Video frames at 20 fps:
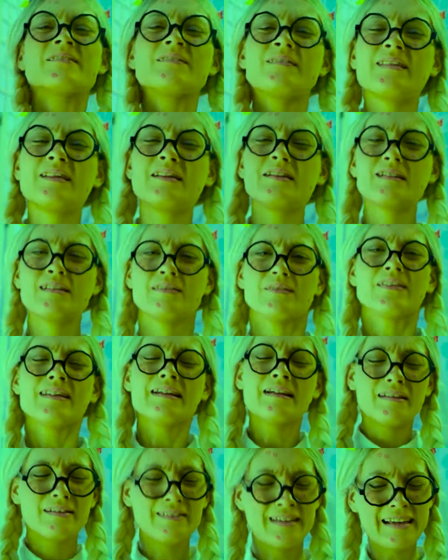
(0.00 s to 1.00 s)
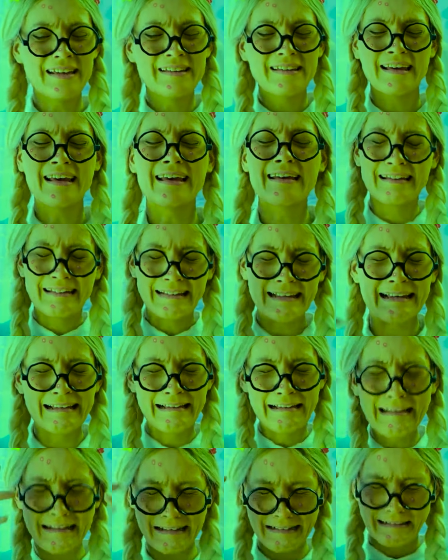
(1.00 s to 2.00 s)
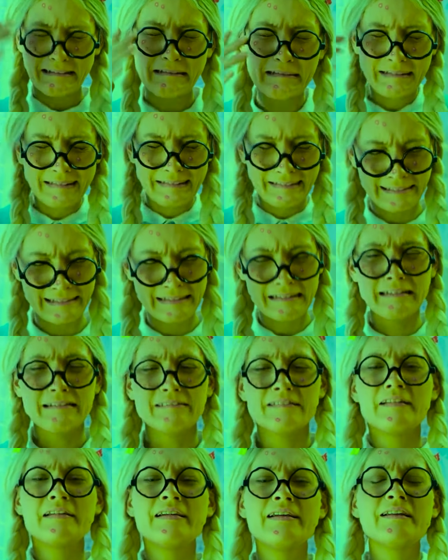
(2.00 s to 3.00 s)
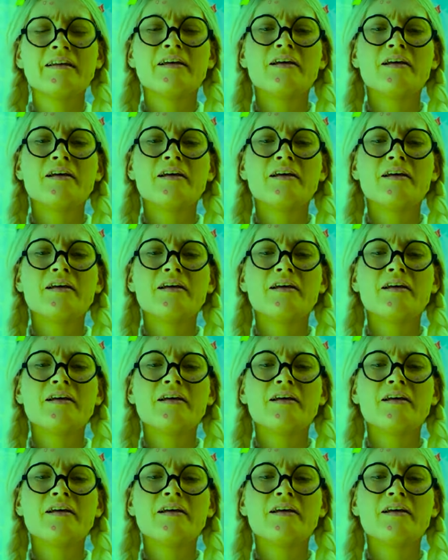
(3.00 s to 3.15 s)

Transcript: show up in school again! Life is so cruel!